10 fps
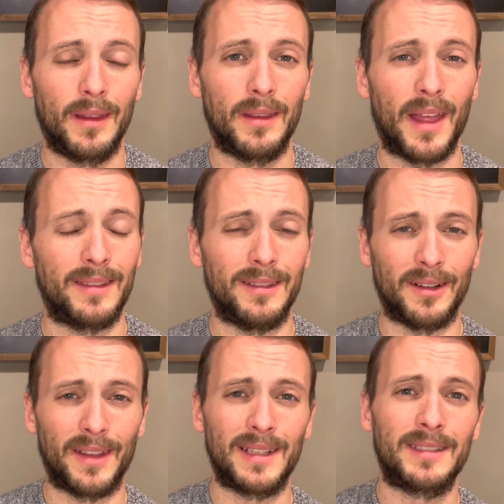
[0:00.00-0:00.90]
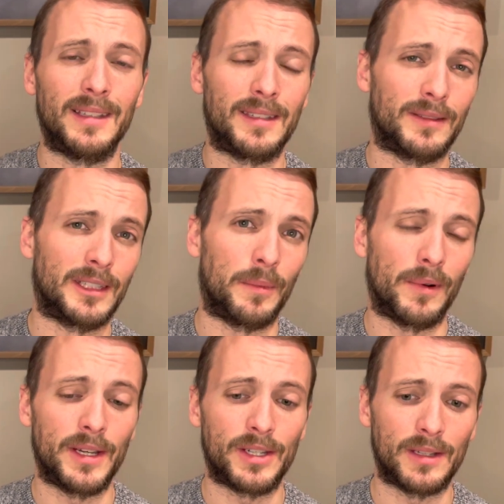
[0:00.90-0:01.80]
That sense of
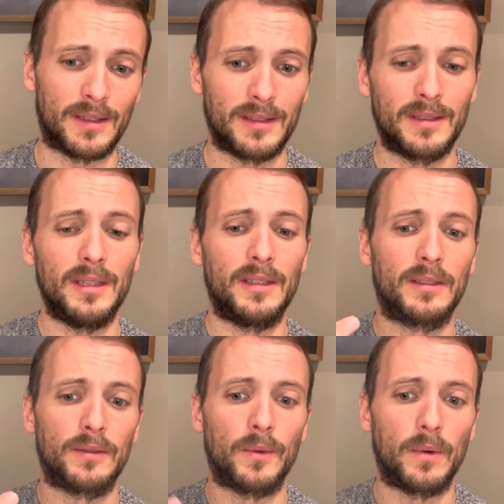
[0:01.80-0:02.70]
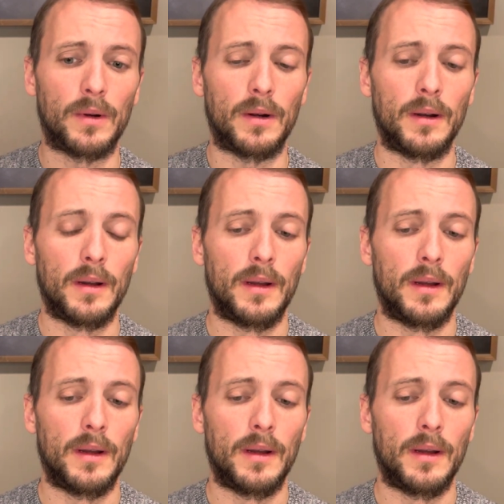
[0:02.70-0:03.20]
separation seeks for